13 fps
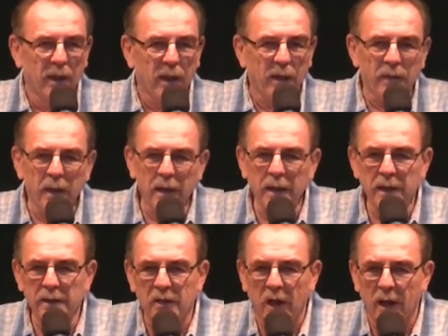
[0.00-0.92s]
And then
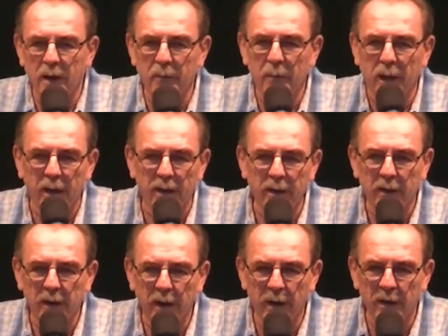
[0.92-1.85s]
he thought about
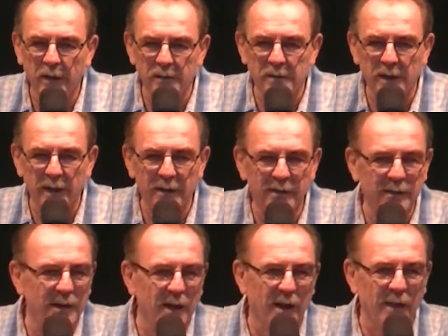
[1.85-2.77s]
it, and he said,
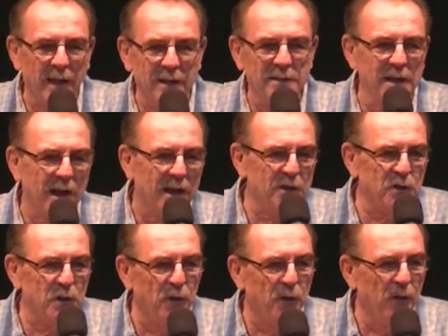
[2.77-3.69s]
No, that's not
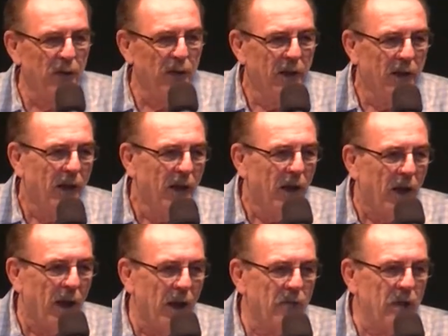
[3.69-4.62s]
true.
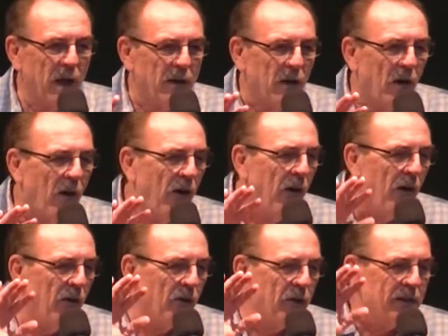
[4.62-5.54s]
I've got
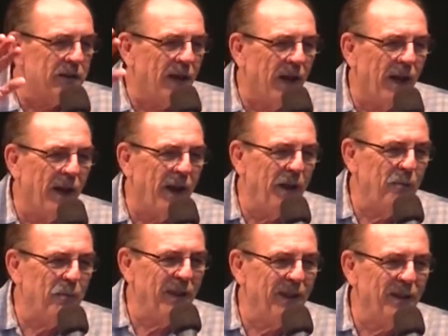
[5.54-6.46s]
all the
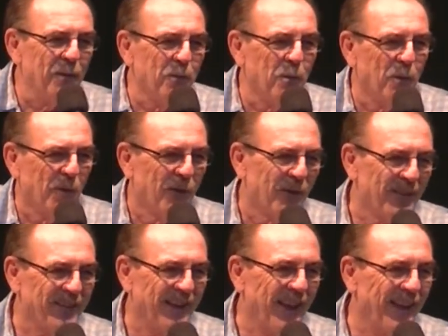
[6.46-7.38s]
time in the
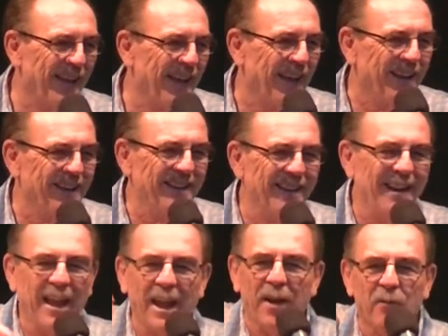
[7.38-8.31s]
world. I got
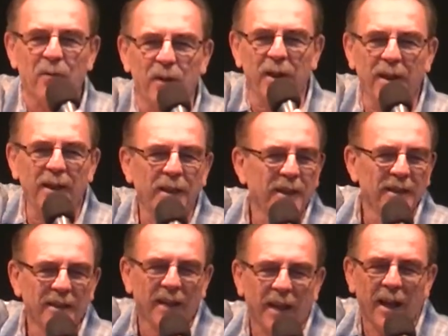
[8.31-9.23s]
every,
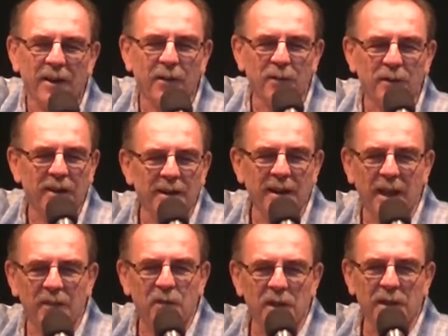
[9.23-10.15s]
I don't,
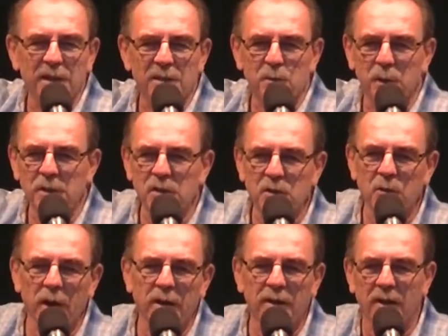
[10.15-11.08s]
nothing is
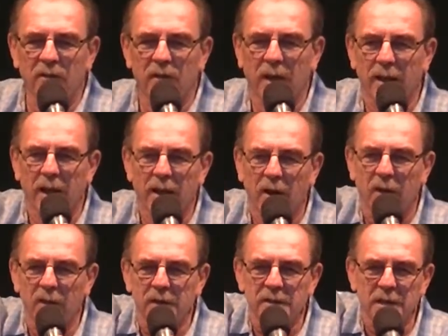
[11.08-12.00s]
restrictive. I got
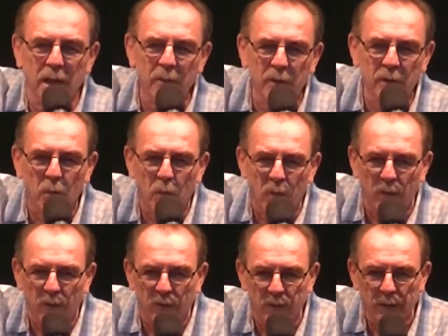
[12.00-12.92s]
all the time in the
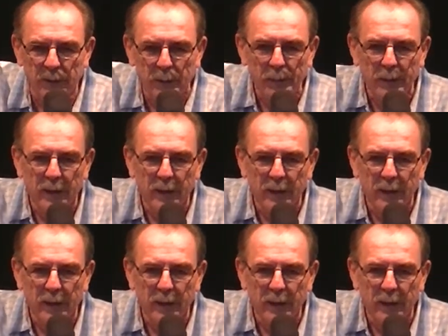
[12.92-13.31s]
world.